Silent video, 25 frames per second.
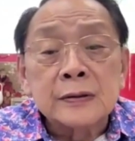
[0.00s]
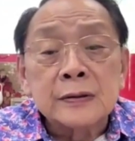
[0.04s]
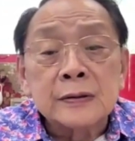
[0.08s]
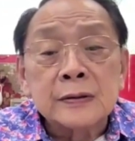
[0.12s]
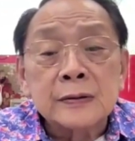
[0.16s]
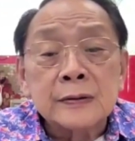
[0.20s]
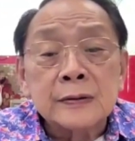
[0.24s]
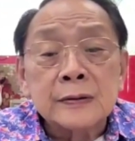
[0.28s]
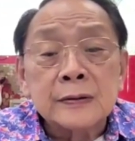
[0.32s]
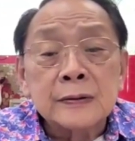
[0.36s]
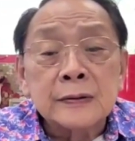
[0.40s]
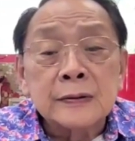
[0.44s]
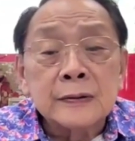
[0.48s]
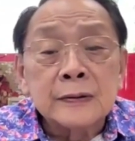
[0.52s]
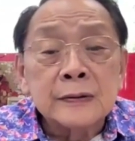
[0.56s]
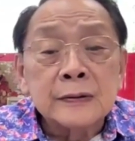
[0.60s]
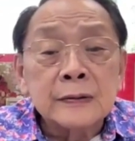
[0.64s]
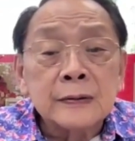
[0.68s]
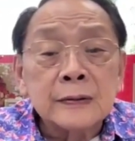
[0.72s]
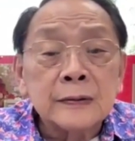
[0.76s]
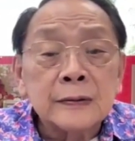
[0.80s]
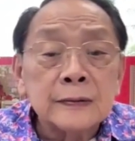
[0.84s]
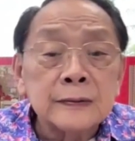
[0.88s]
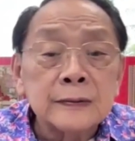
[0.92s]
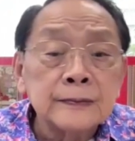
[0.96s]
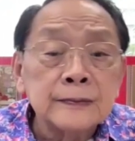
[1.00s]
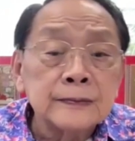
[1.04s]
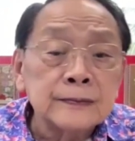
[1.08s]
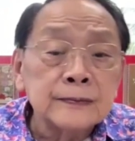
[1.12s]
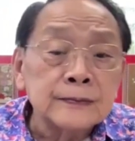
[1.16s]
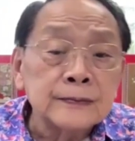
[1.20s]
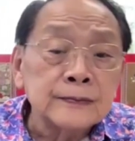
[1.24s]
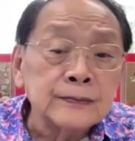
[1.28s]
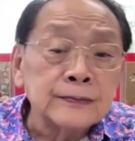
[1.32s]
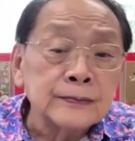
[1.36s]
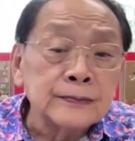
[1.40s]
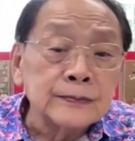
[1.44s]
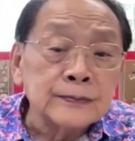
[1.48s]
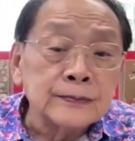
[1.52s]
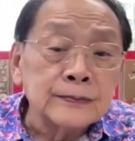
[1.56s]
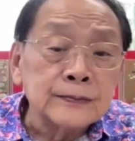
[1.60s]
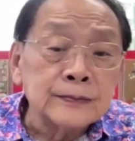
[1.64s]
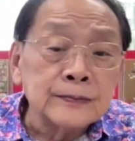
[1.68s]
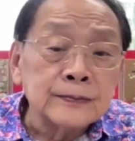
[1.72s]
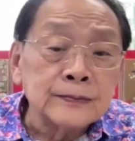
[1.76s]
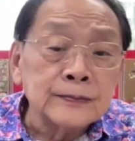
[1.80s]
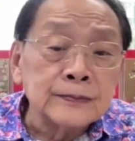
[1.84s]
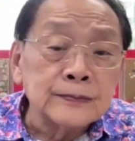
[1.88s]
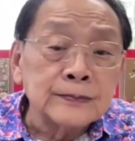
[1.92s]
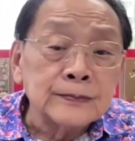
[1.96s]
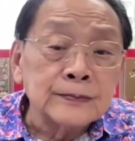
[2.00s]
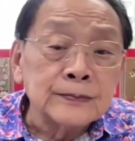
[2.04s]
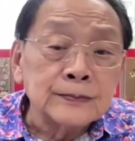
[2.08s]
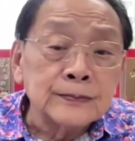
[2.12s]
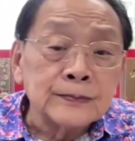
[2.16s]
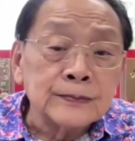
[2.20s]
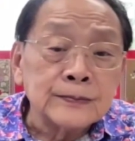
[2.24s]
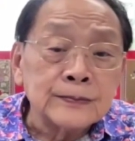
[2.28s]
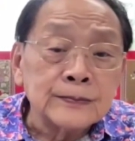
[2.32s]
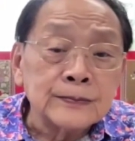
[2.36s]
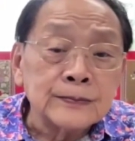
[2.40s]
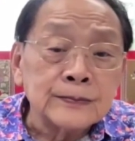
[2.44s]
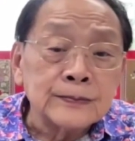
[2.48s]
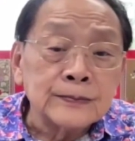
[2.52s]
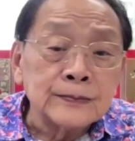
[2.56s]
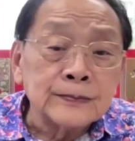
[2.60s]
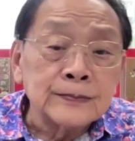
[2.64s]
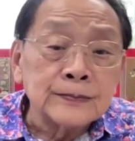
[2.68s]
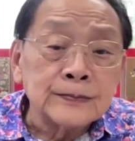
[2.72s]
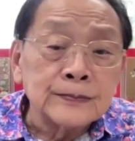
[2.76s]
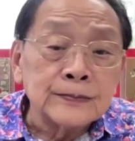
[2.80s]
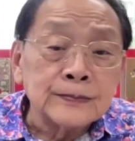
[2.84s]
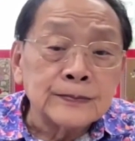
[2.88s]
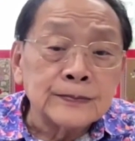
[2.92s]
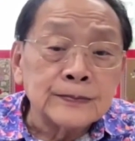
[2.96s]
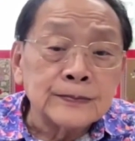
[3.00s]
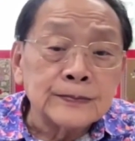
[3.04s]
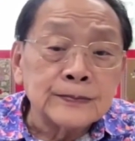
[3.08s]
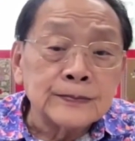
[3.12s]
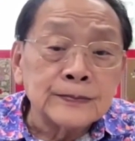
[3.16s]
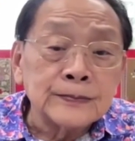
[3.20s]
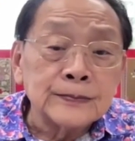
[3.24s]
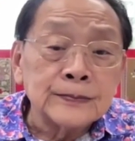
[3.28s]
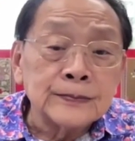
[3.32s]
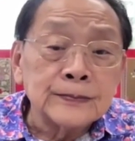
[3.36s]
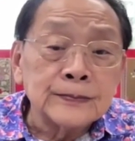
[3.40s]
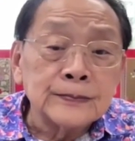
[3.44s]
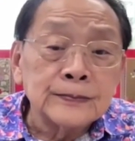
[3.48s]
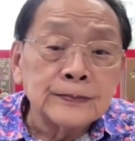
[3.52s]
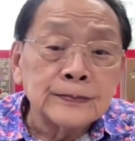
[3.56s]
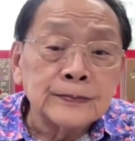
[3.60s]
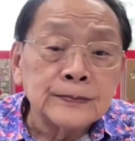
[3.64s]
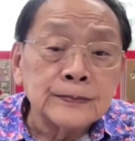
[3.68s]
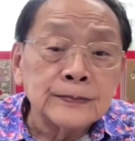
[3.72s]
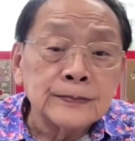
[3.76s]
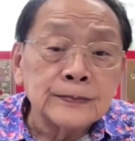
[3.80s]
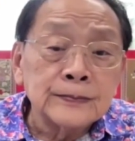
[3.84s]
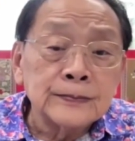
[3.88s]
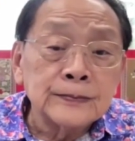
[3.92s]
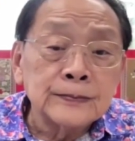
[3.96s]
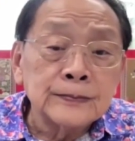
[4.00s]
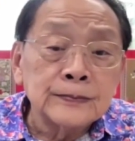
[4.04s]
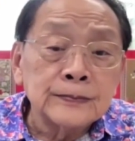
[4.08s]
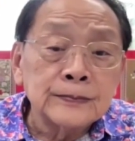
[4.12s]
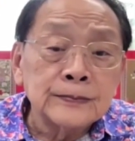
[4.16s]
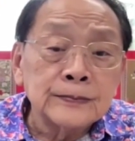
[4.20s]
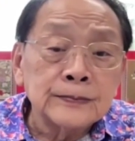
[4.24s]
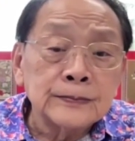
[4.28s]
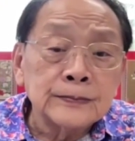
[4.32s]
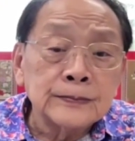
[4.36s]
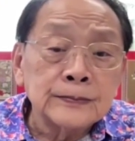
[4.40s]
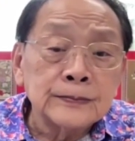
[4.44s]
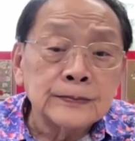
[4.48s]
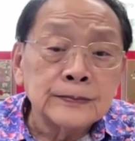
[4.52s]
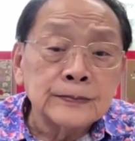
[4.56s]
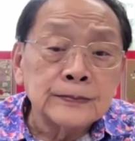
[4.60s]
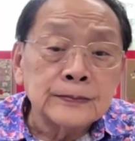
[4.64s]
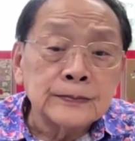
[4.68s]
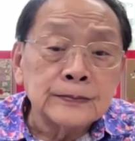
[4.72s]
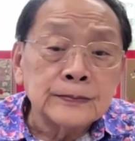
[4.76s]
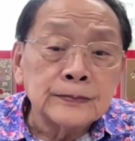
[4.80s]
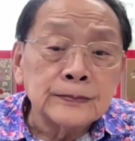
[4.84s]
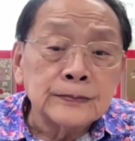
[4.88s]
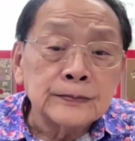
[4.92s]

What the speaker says: (not speaking)